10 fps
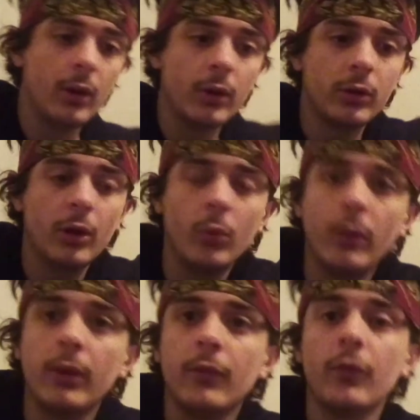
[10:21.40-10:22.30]
you're gonna want,
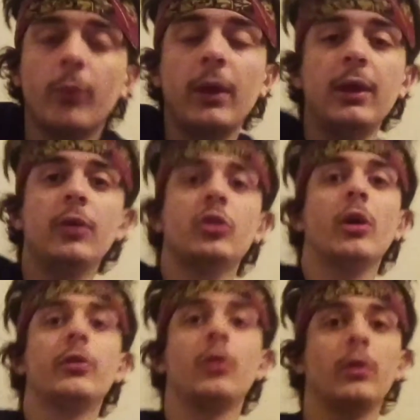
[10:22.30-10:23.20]
for making
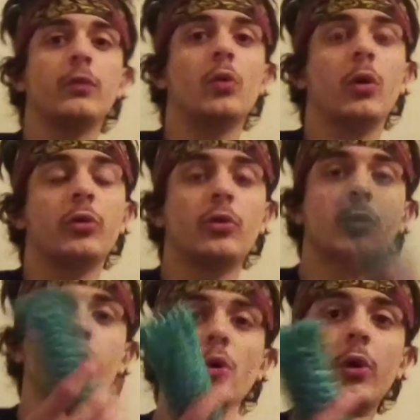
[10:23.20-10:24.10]
shelter, of course,
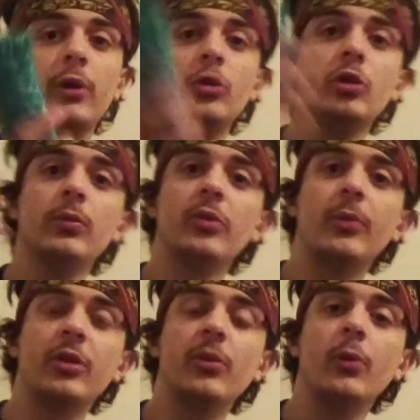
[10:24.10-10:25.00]
cordage, something
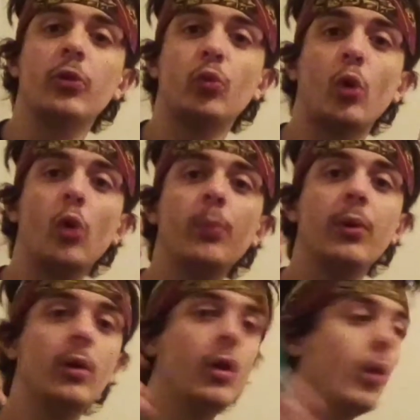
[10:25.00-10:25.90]
as simple as rope
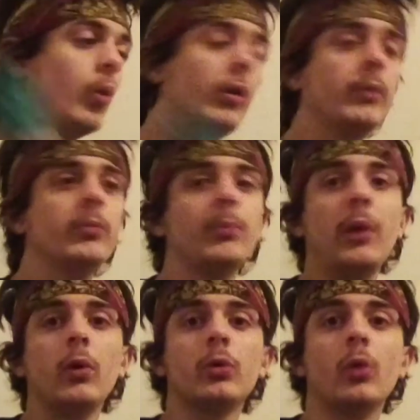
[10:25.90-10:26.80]
or
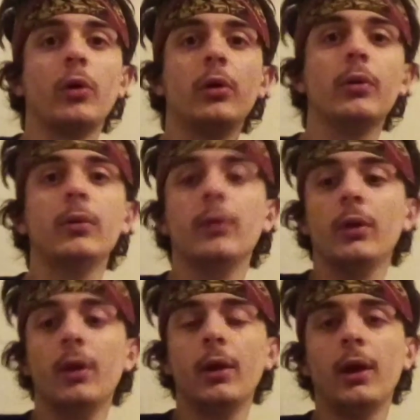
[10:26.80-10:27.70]
paracord.
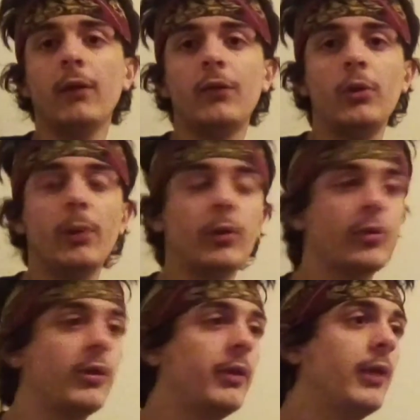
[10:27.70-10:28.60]
I have a few bundles
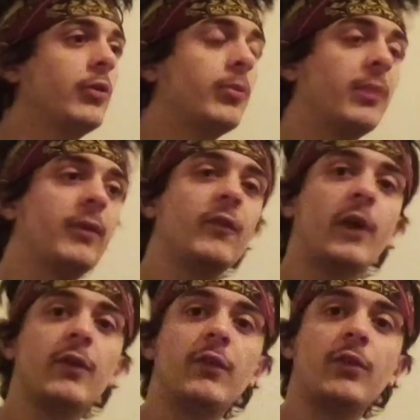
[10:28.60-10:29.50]
of this, but
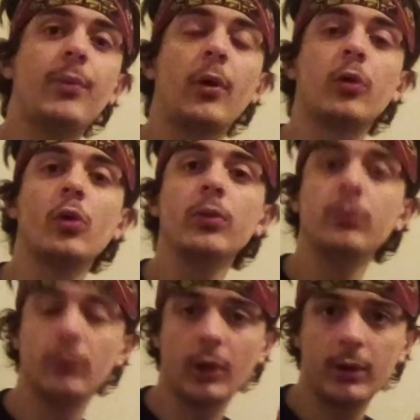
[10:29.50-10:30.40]
550 paracord
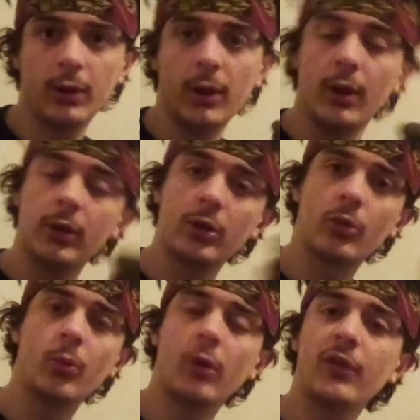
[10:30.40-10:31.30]
can
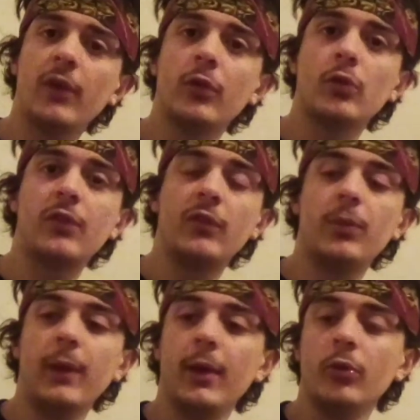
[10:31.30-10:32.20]
support 550
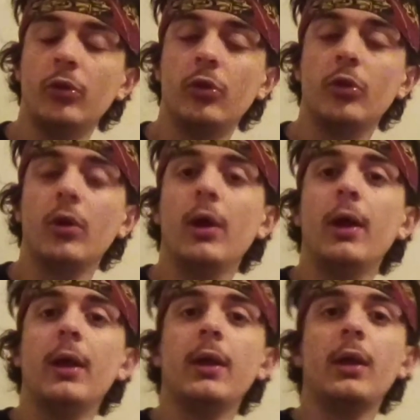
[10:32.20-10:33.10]
pounds.
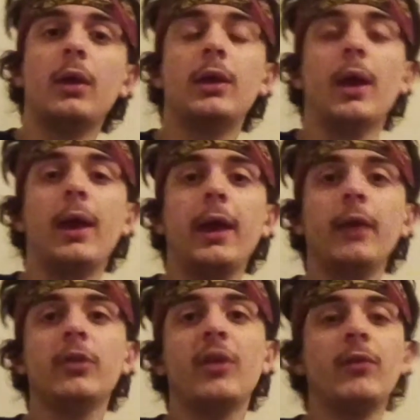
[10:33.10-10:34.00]
Yeah, and
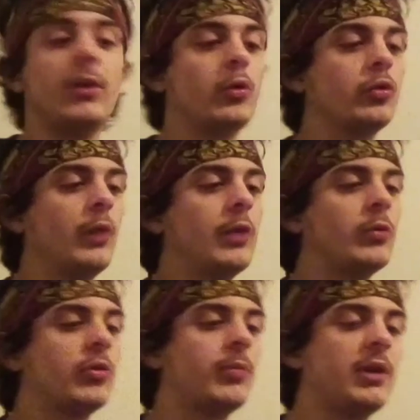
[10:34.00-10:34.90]
7 inner strands, which
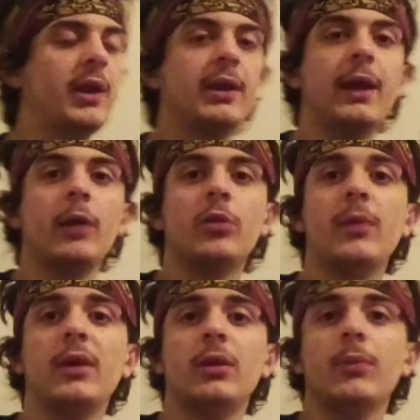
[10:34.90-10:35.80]
can be taken out to
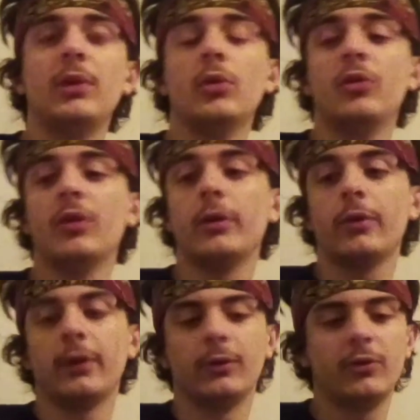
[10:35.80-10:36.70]
be used as other
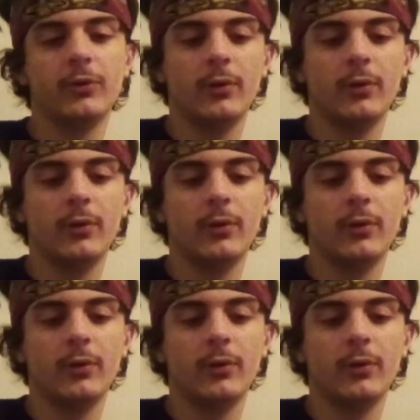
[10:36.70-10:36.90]
things.